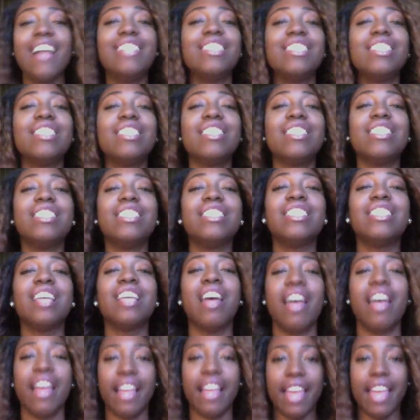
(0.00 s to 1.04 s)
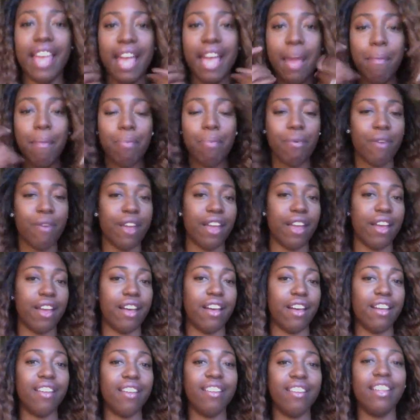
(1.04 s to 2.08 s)
This is
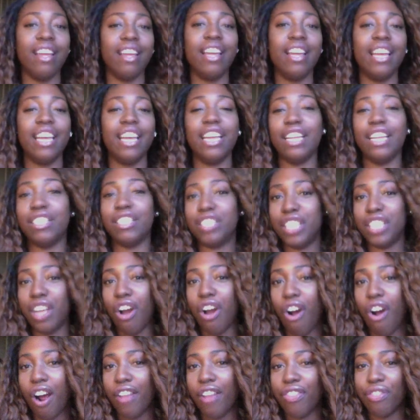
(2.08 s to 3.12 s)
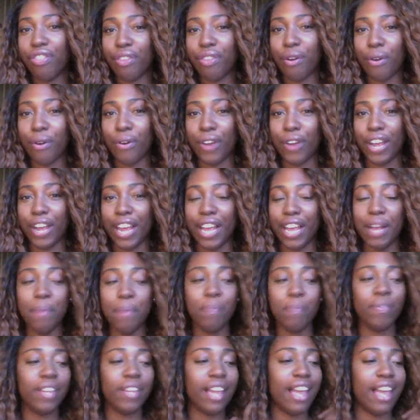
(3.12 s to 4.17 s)
Cambria in a DR30,
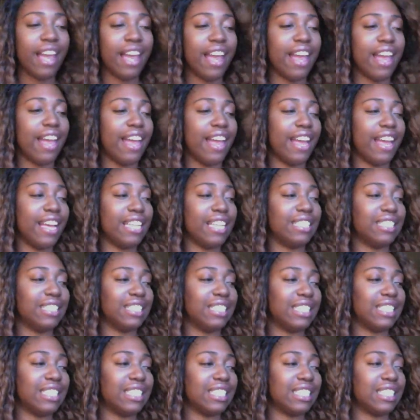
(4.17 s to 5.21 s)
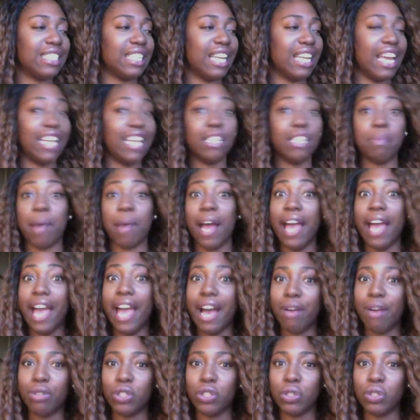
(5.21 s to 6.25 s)
and it's by
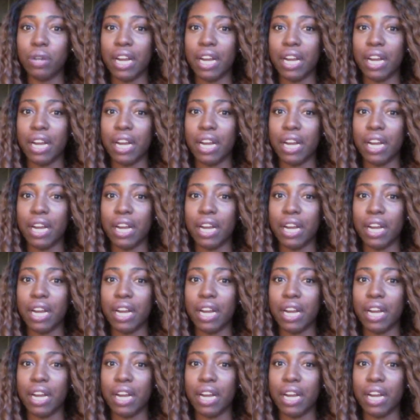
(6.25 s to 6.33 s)
Outre.